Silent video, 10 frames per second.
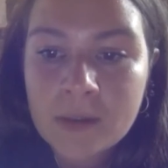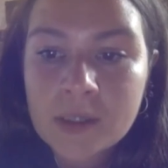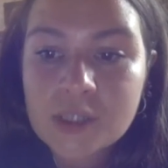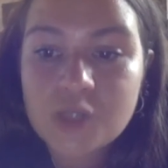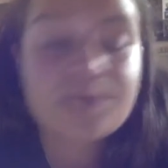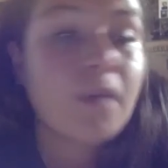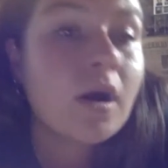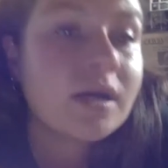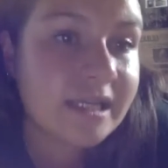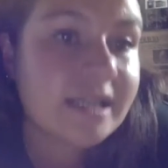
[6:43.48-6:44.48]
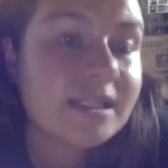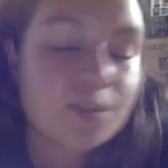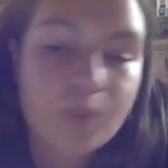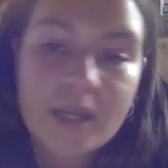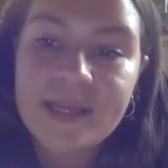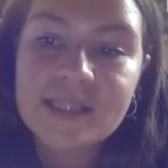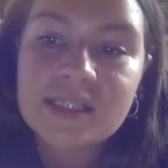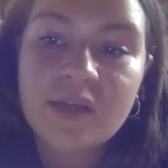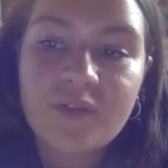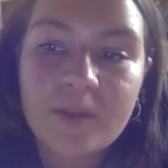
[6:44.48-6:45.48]
So as Marxists, we mean
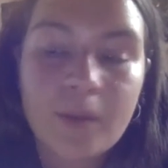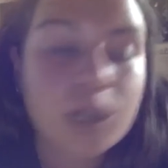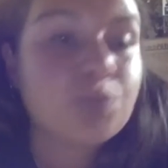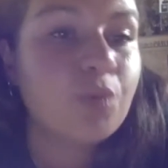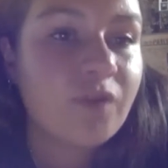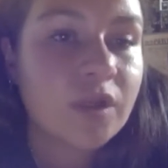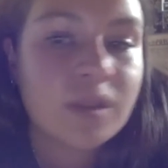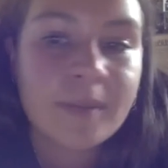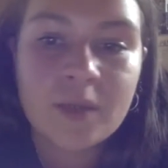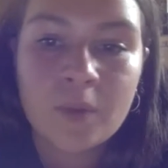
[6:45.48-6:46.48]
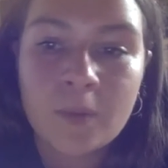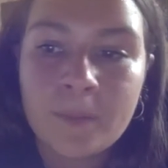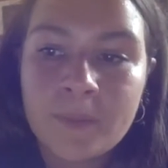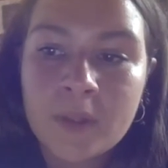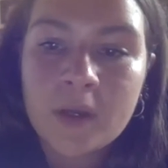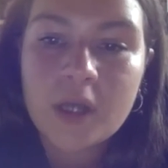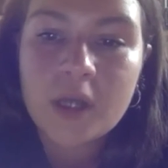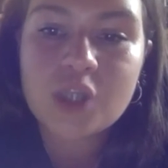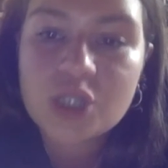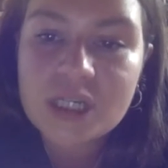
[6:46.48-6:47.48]
something much more fundamental.
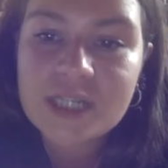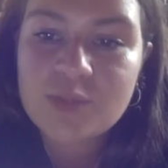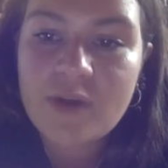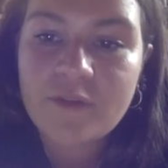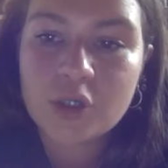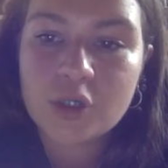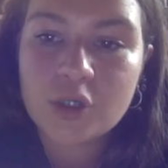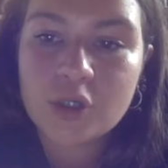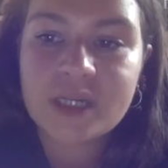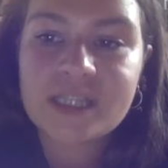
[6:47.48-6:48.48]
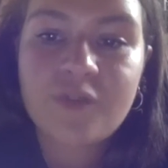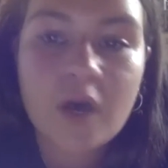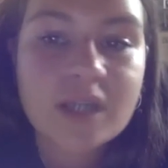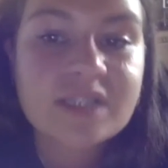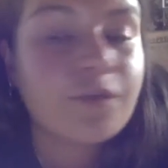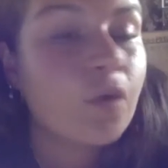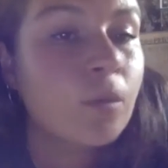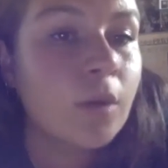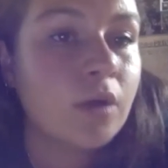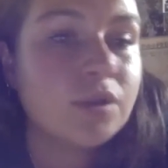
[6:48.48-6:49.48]
A socialist revolution is first and
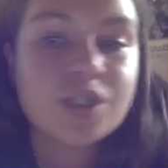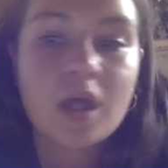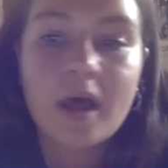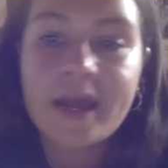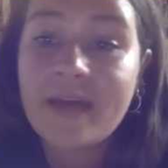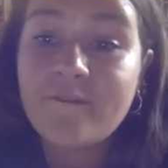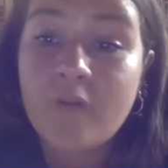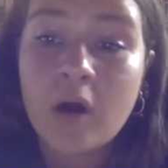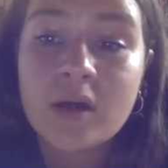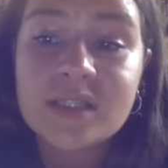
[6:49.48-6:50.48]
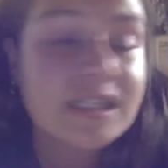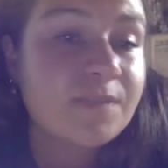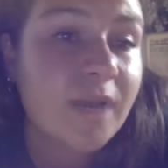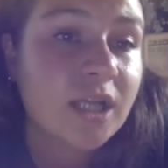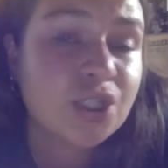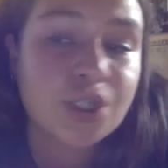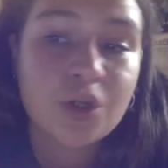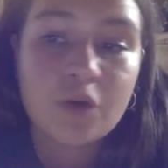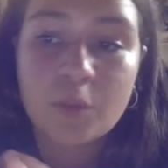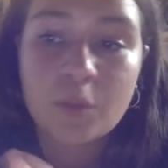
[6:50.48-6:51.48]
foremost a vast
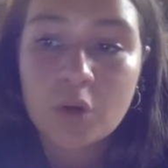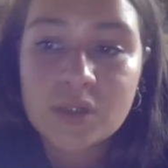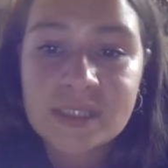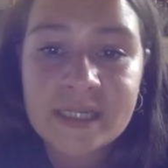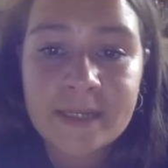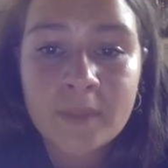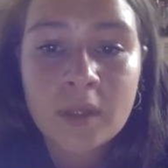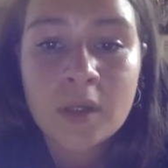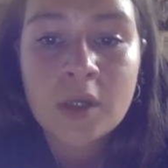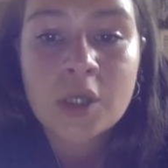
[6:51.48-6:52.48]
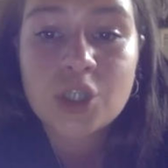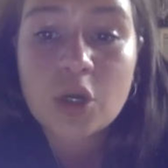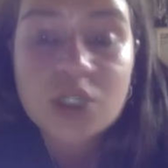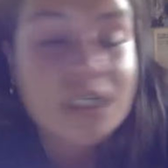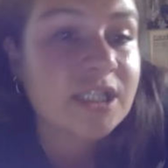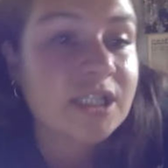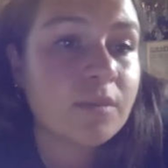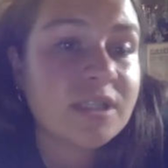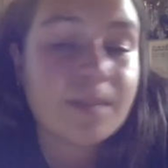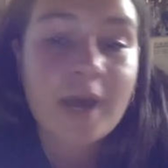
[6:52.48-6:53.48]
expansion of democracy.
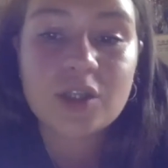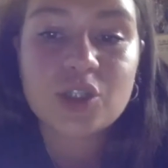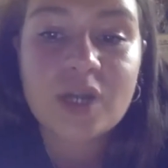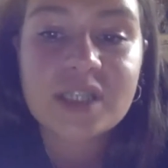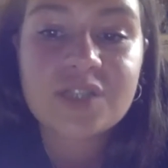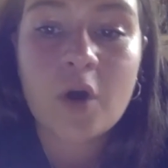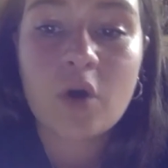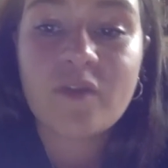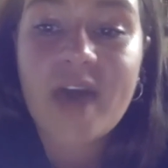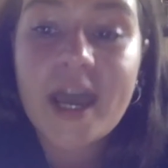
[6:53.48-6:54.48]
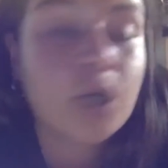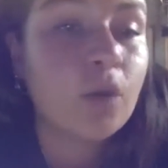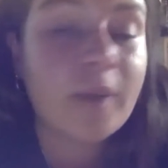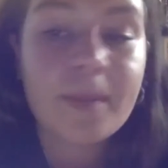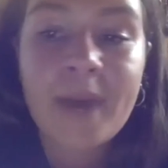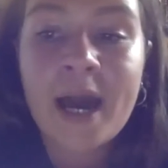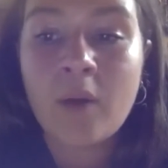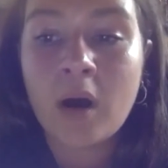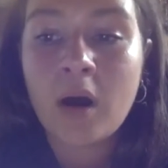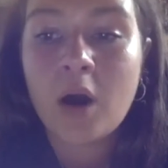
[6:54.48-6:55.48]
Socialism is about the transfer of economic
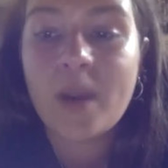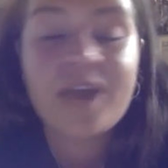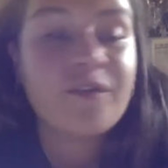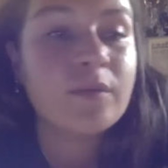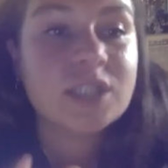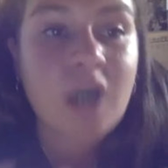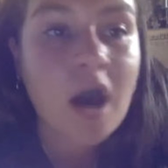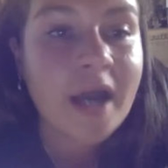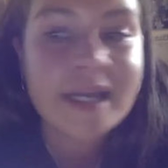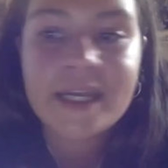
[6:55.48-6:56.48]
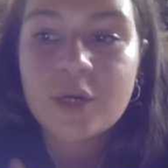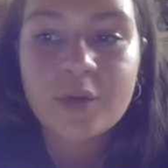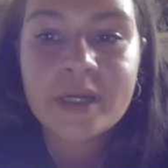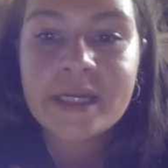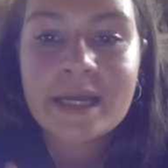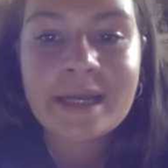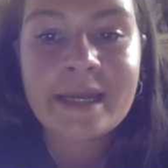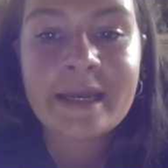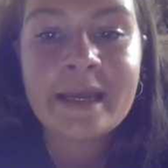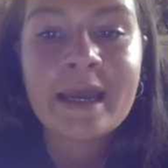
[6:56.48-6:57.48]
power away from a tiny, greedy
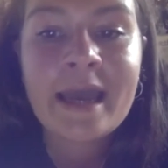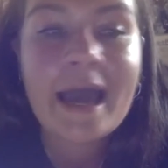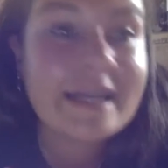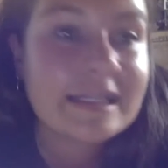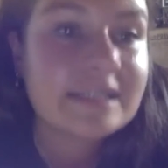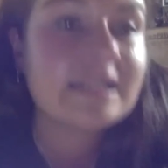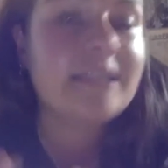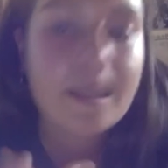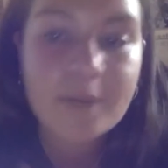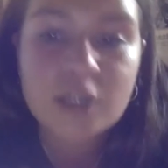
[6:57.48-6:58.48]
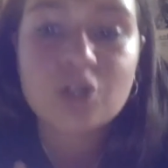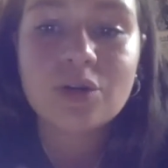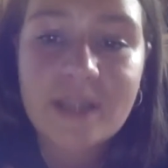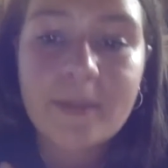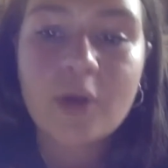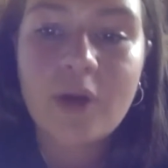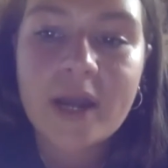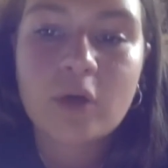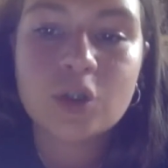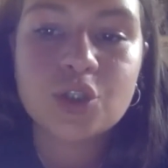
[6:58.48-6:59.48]
elite and into the
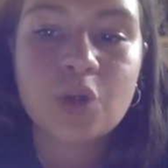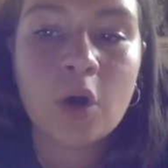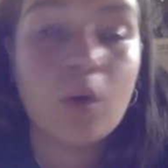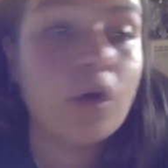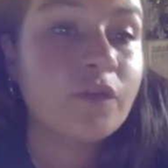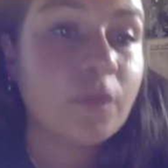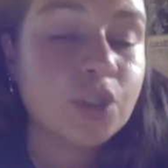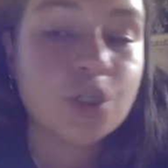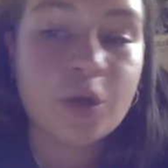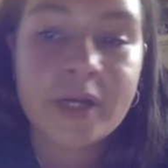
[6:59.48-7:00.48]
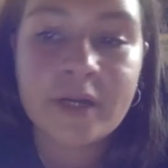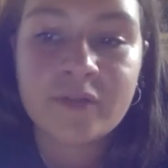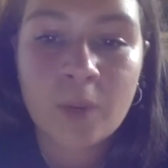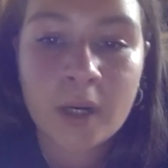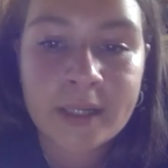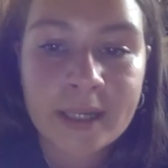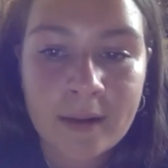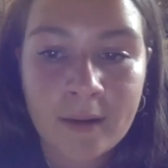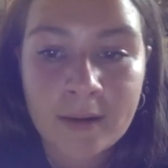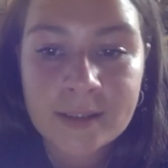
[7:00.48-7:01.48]
democratic control of the majority of the working
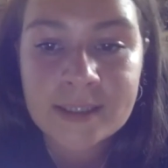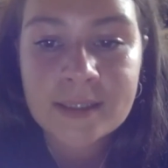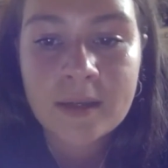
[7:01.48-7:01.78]
class.